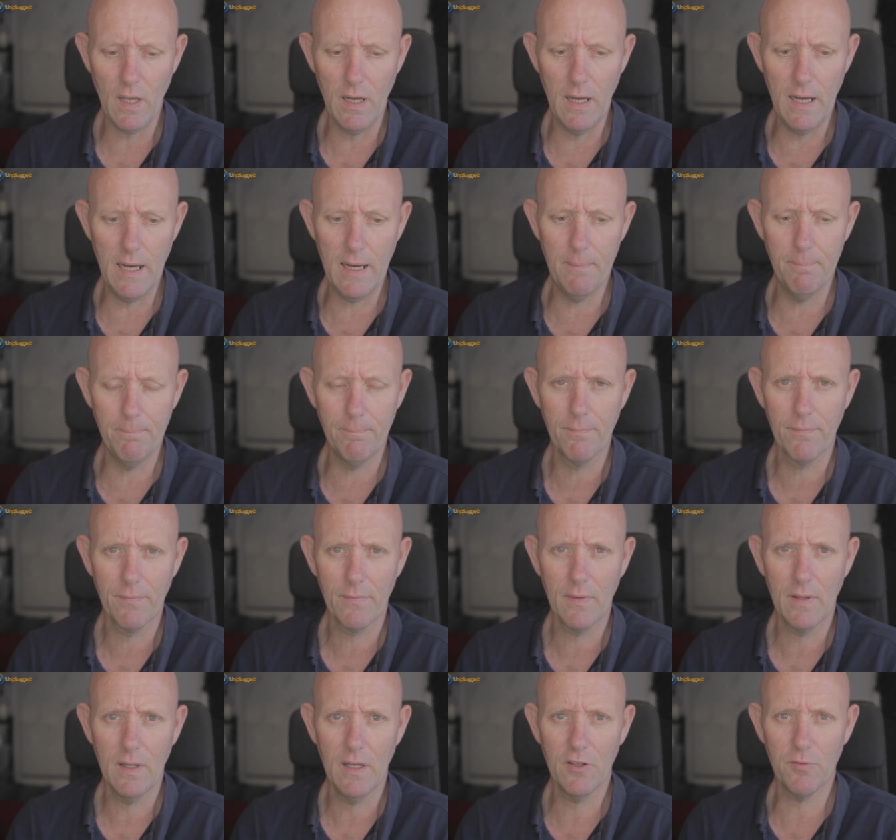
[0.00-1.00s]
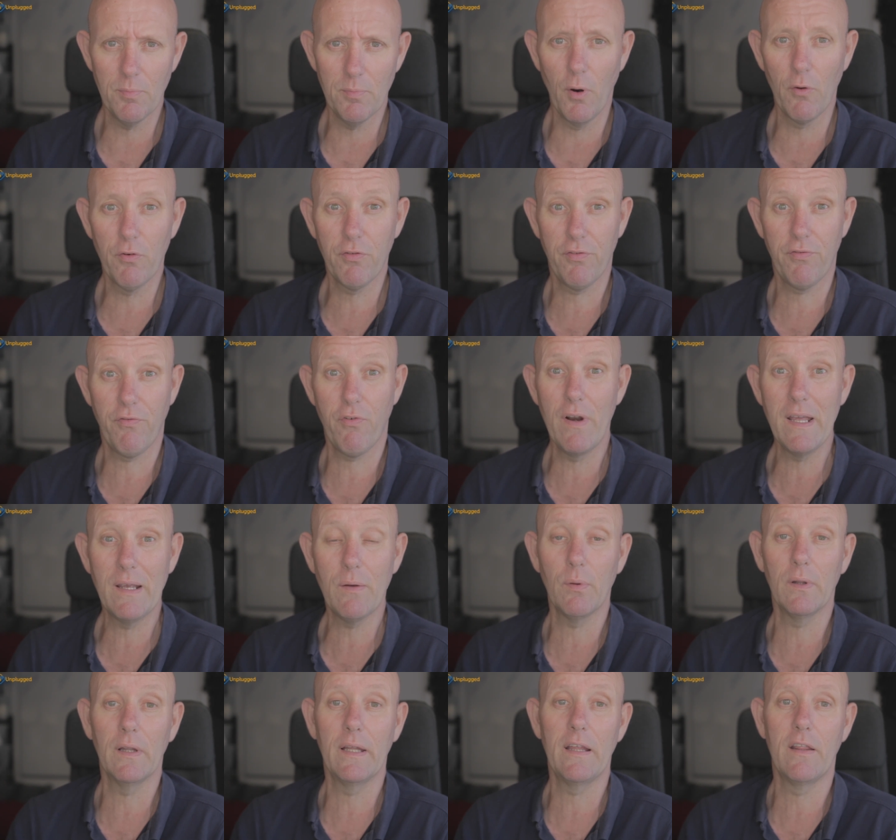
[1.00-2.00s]
Um, it's most
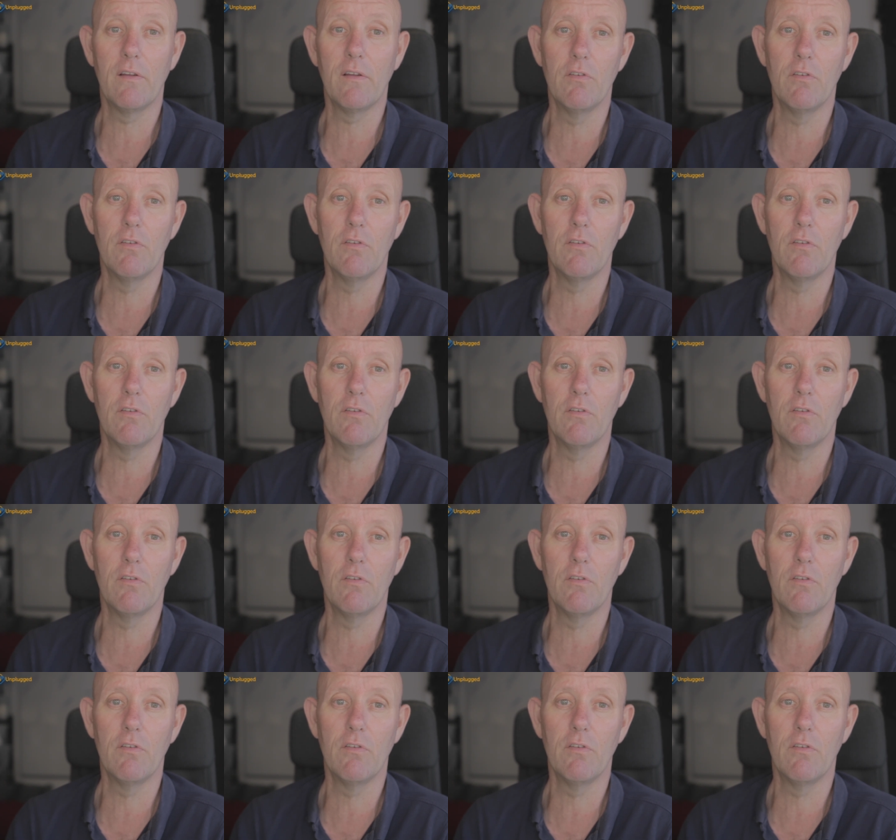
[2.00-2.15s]
frequently